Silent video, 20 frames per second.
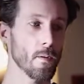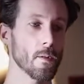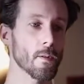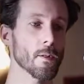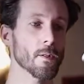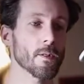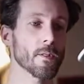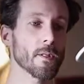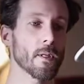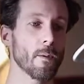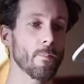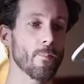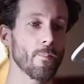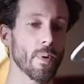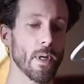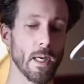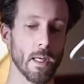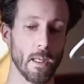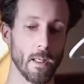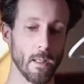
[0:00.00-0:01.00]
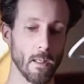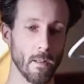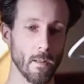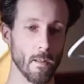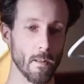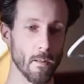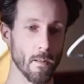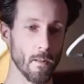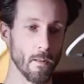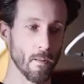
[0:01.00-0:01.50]
SUBPAC
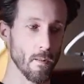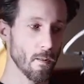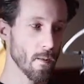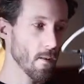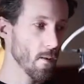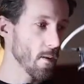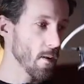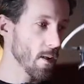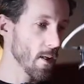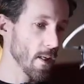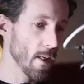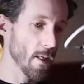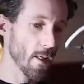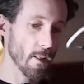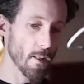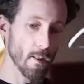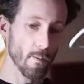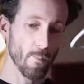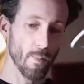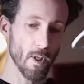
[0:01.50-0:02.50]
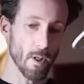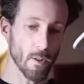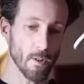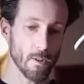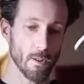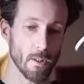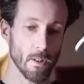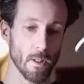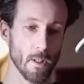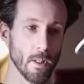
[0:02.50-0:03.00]
and the
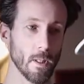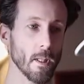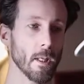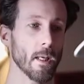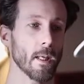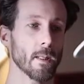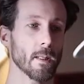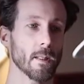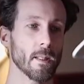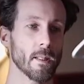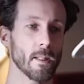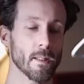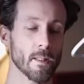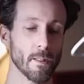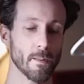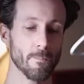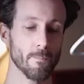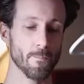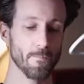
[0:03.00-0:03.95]
box like this.